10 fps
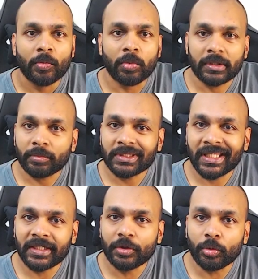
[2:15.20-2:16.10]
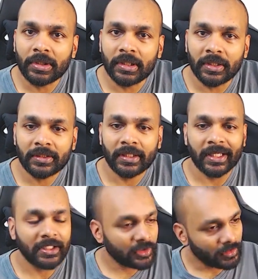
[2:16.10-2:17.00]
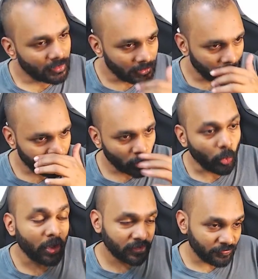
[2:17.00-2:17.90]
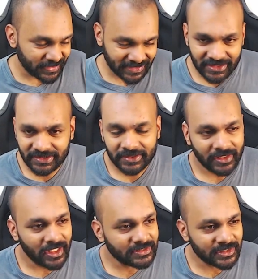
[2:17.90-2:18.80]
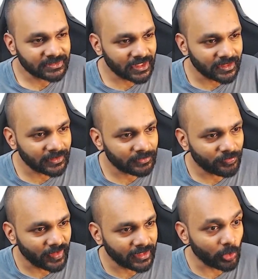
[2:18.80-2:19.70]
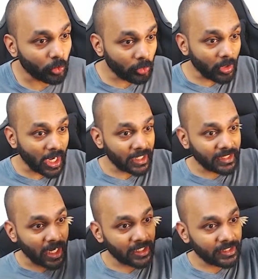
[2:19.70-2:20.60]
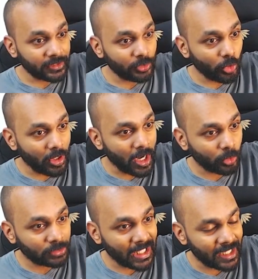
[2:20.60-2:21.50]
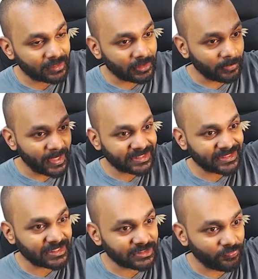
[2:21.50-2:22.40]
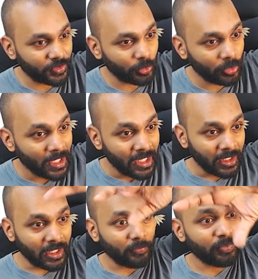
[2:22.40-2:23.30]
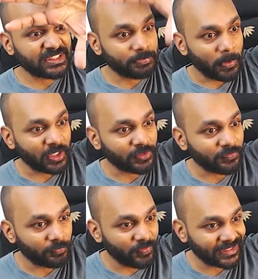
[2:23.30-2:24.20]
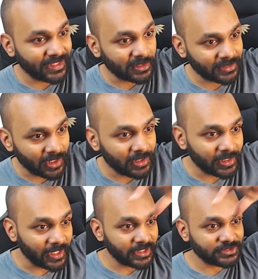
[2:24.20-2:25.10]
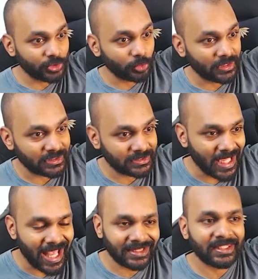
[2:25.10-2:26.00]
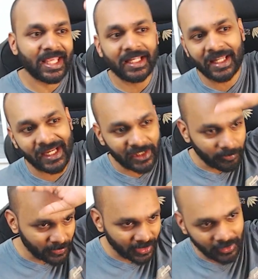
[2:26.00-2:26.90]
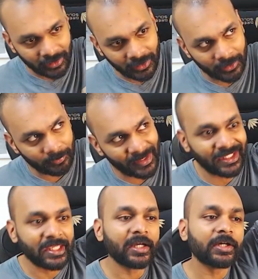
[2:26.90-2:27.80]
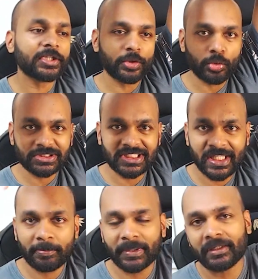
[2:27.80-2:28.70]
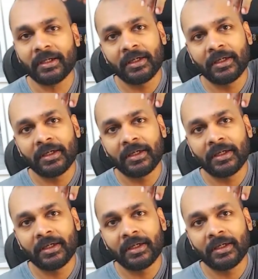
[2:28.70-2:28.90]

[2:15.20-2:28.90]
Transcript: Whatever they do learn in uh, quantum physics, they're just gonna find, oh, I, I know how that uh, makes sense of you, uh, which part of Vedanta connects to this. And they'll end up uh, making a huge leap in